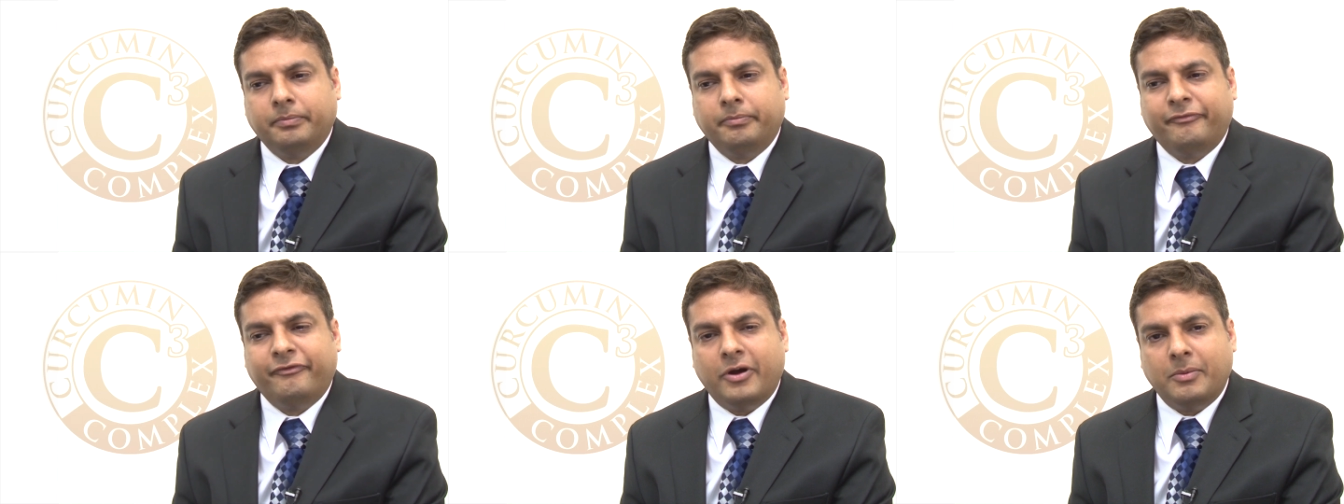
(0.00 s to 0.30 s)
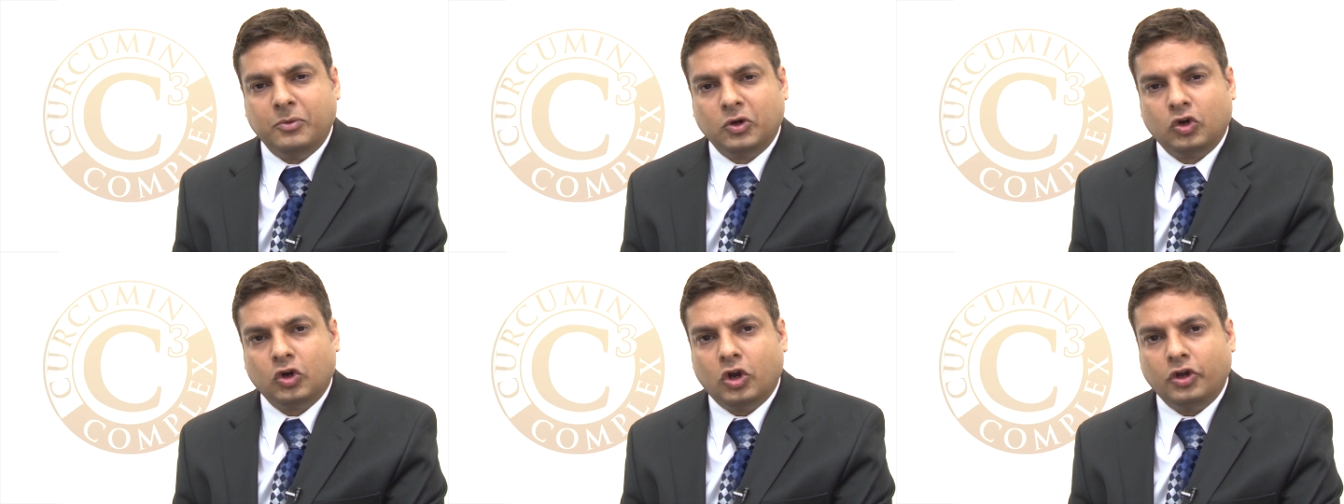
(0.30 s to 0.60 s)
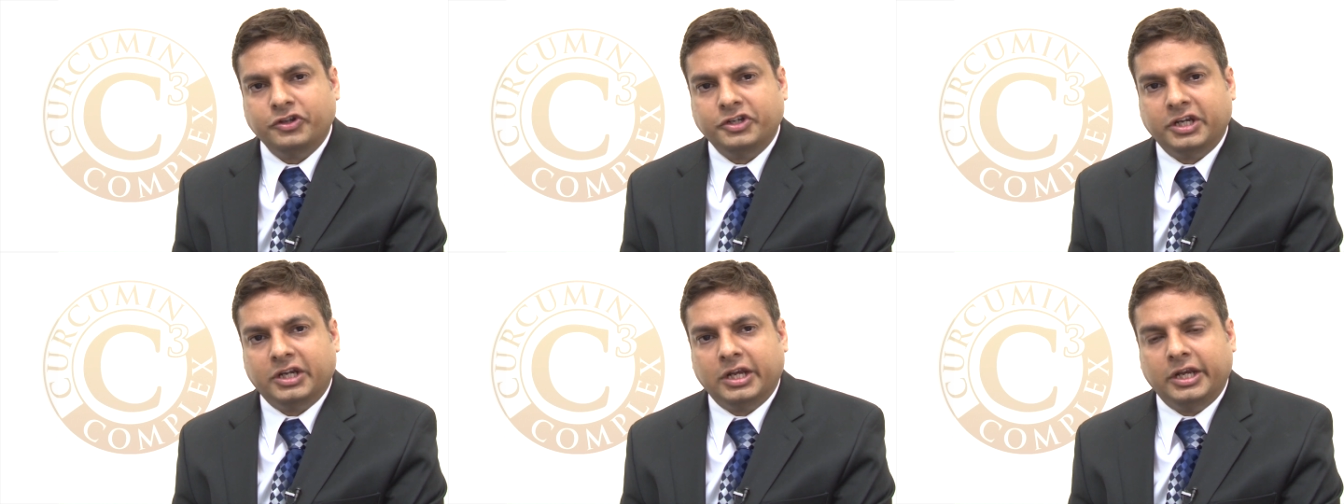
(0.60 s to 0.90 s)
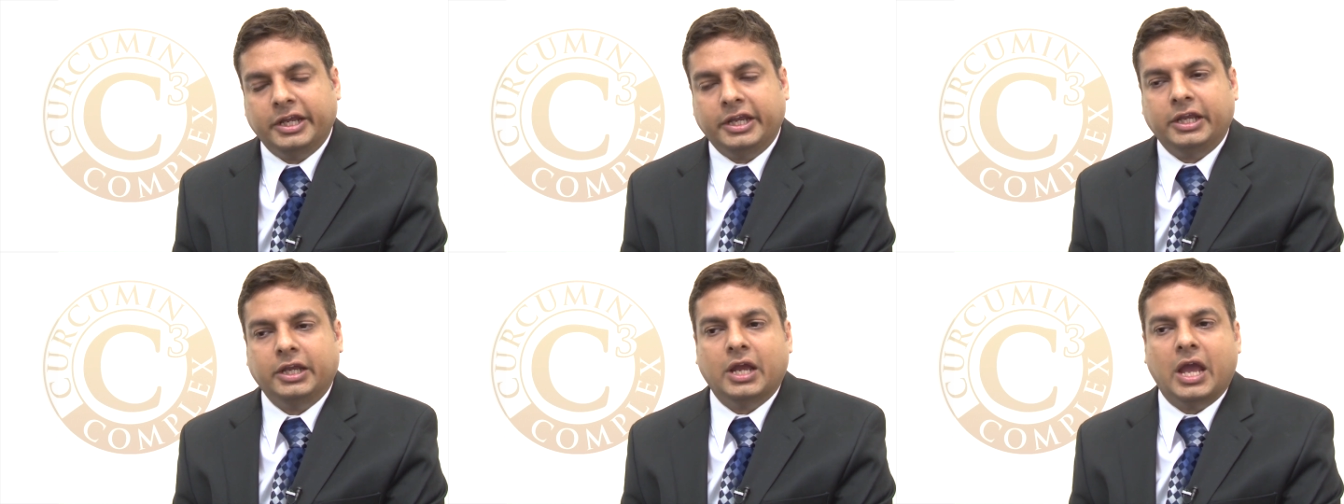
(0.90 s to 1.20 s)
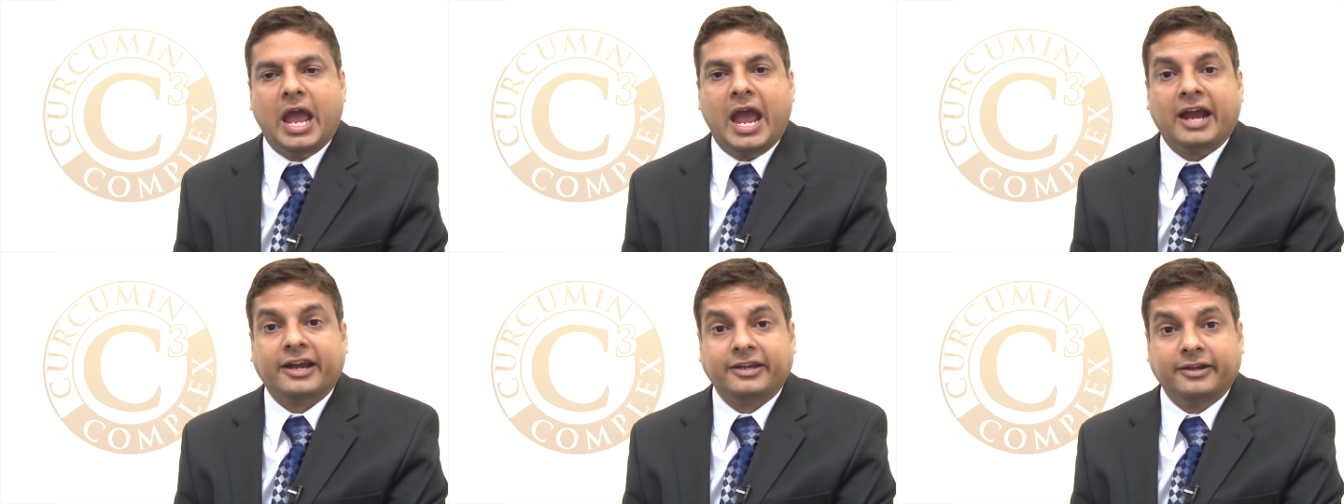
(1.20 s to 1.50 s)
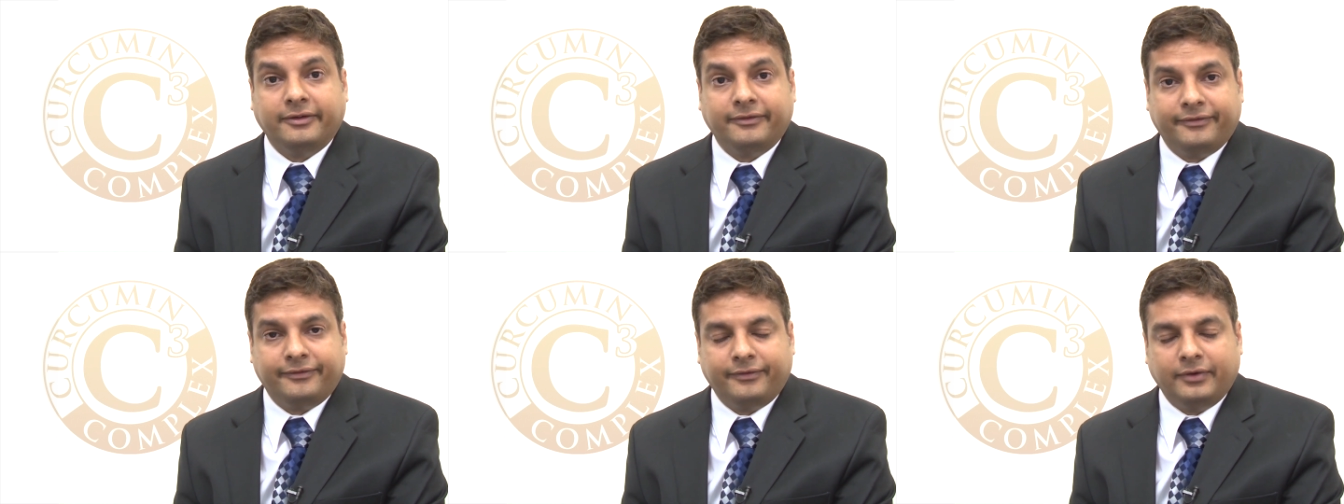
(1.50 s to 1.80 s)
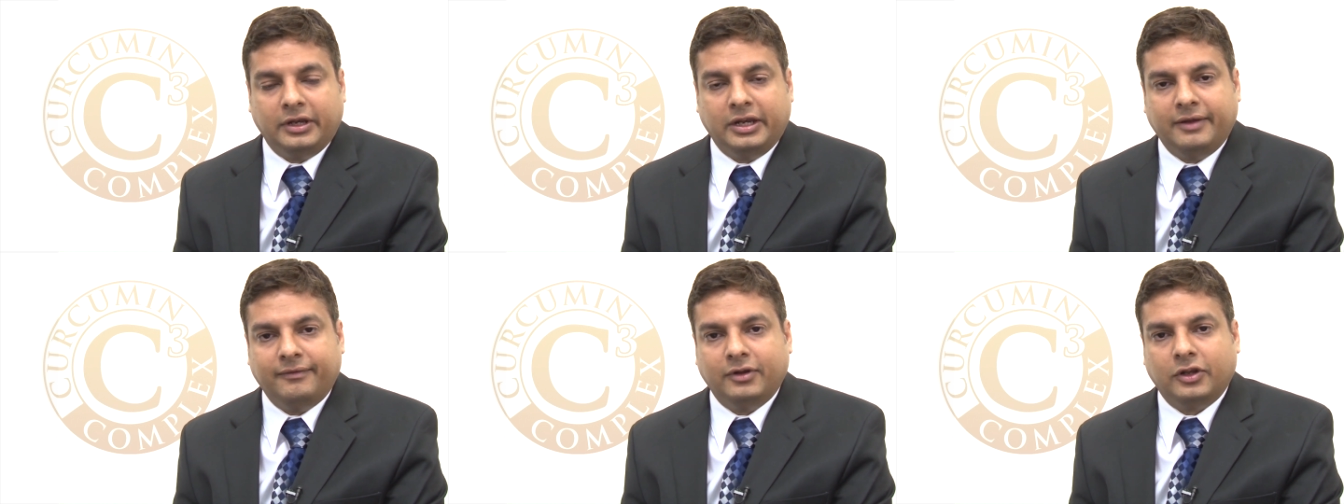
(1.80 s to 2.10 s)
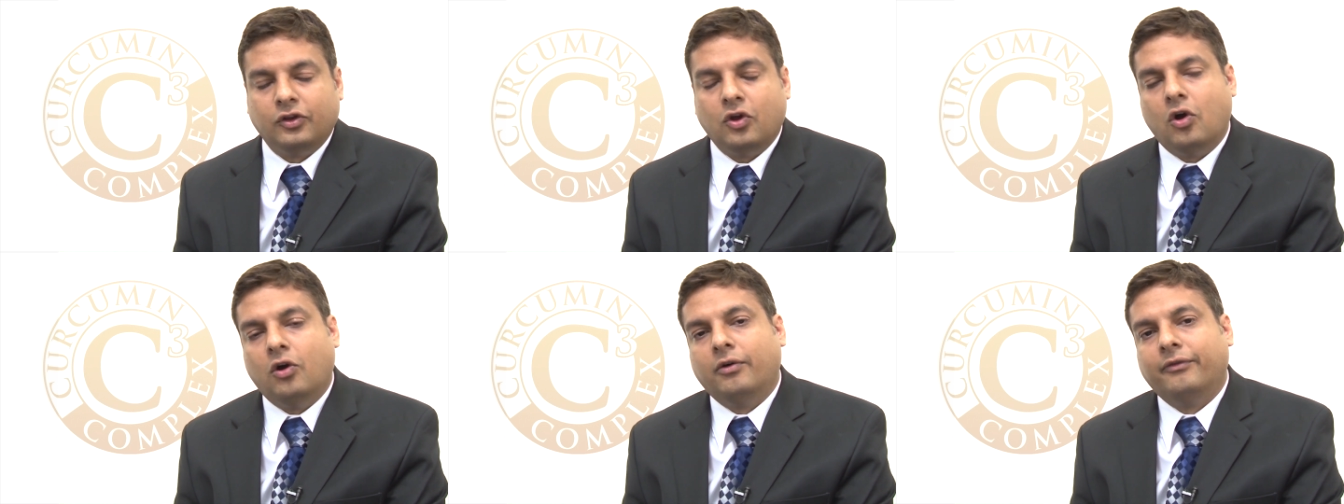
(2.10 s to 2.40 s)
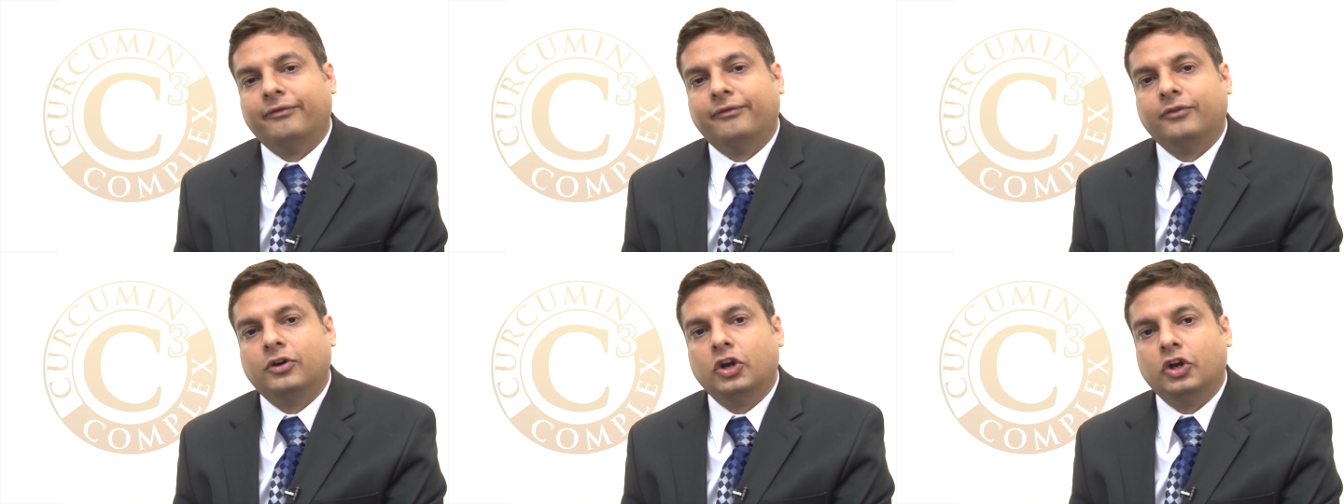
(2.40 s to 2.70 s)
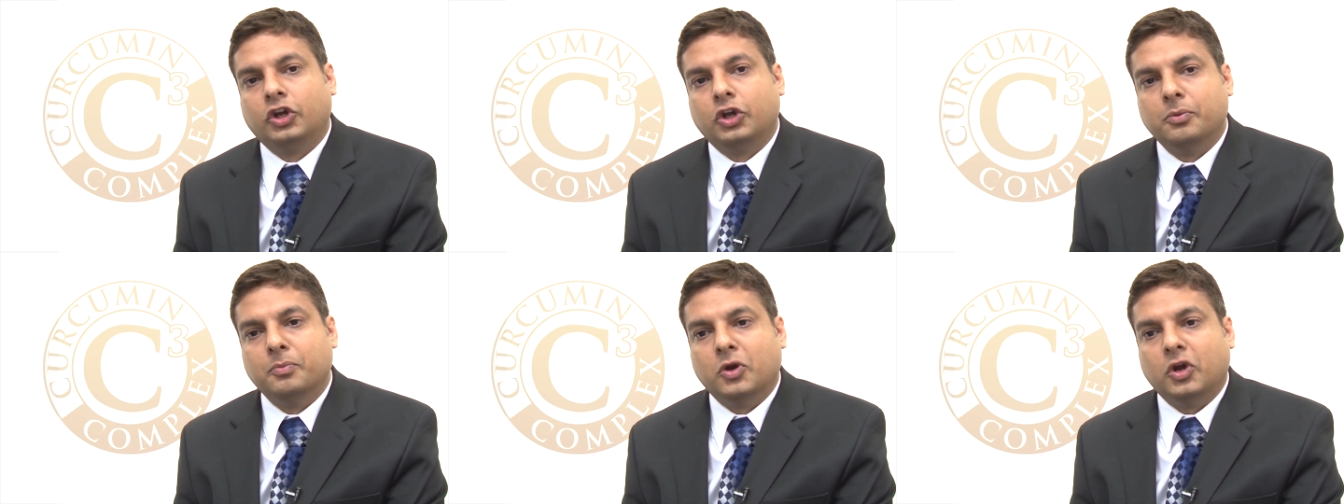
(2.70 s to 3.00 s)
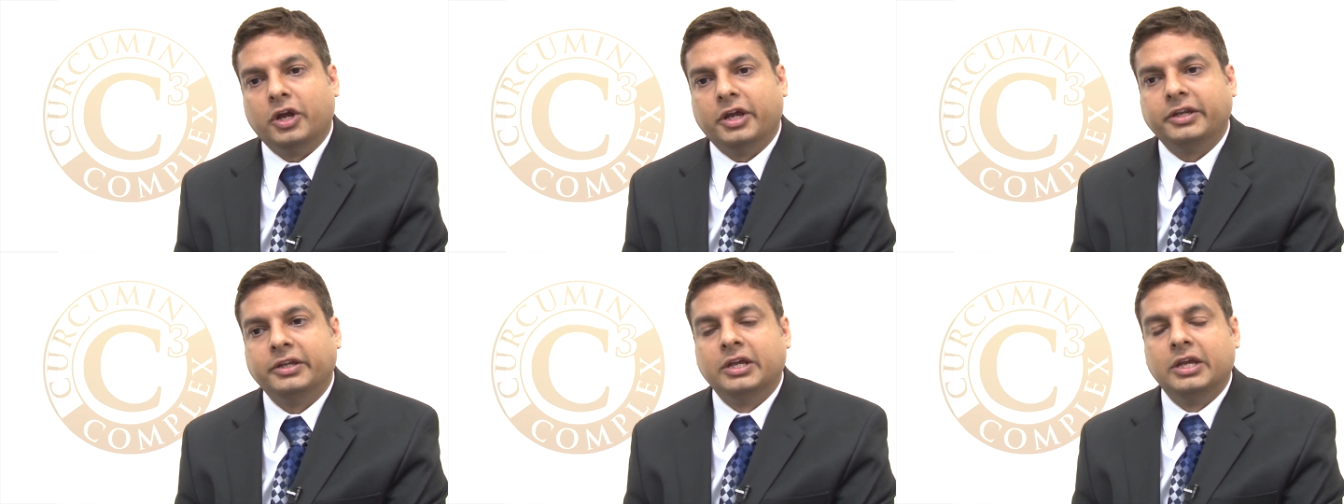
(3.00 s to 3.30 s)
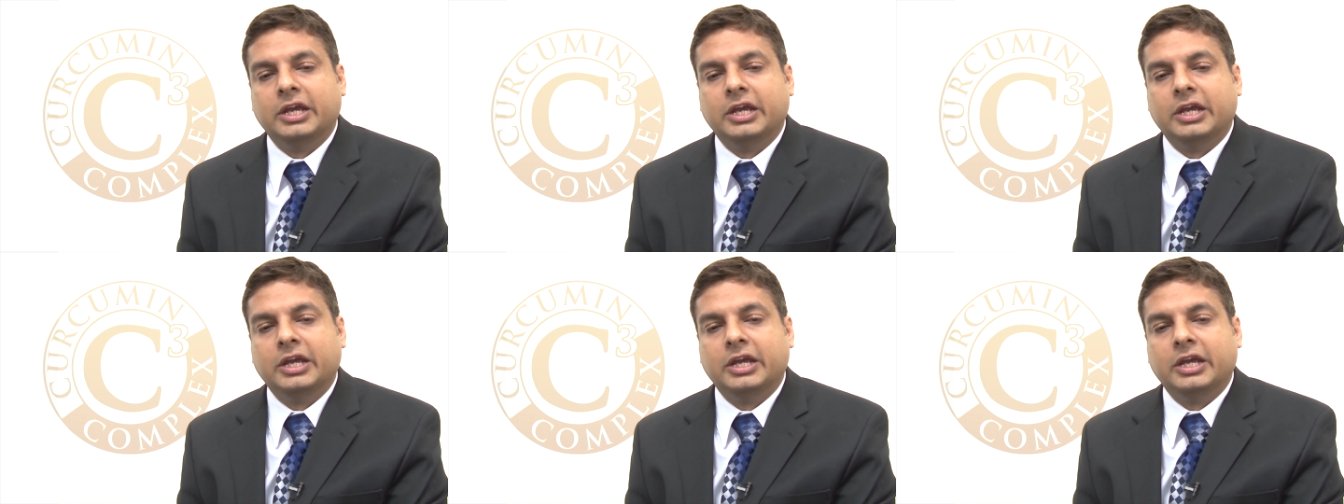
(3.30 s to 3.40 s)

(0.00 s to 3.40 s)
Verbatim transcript: pharmacologically active level of curcuminoid